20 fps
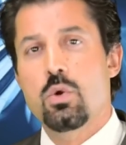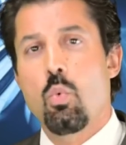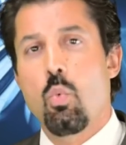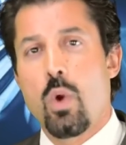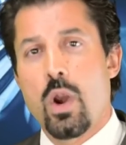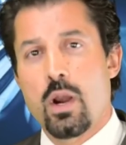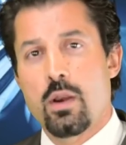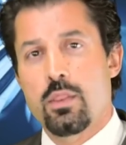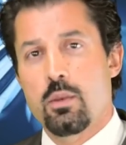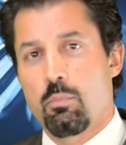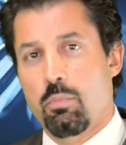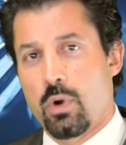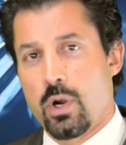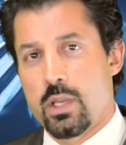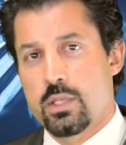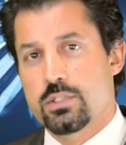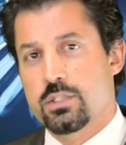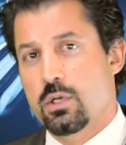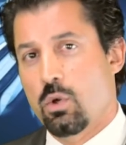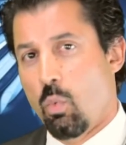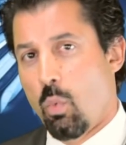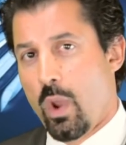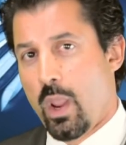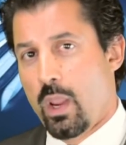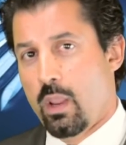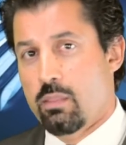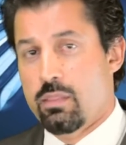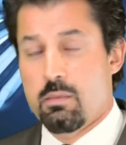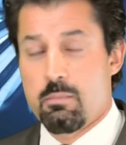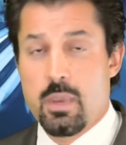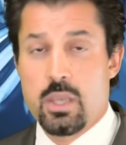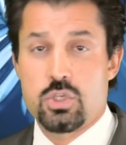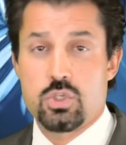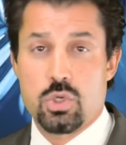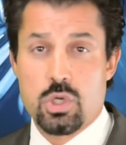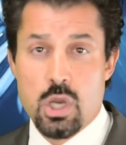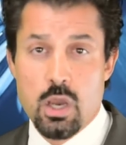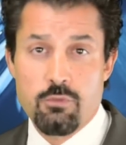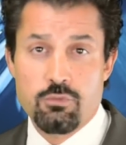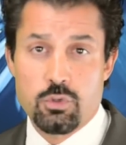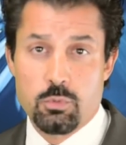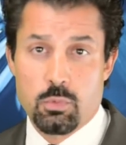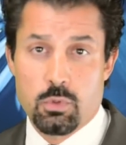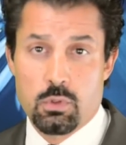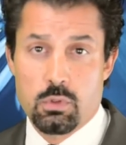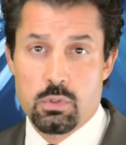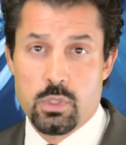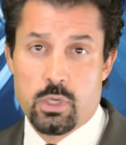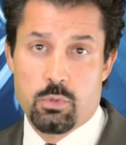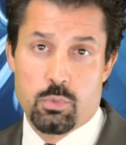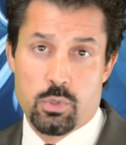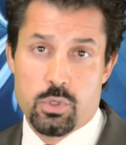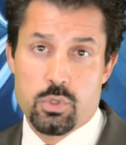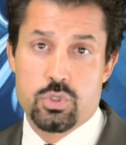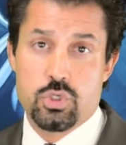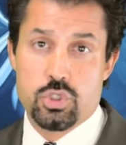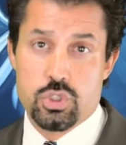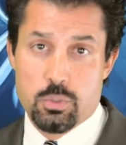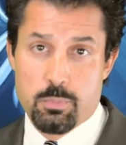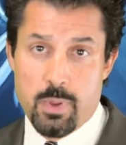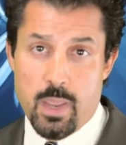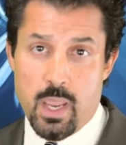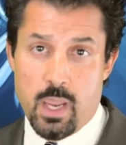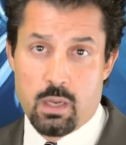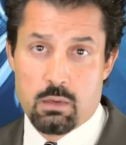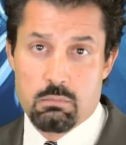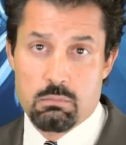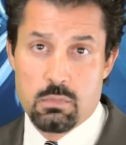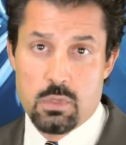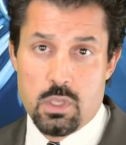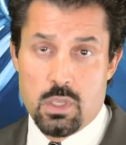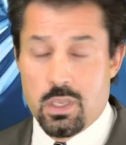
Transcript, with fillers: to wear the brace in a way that makes you comfortable and reduces your pain.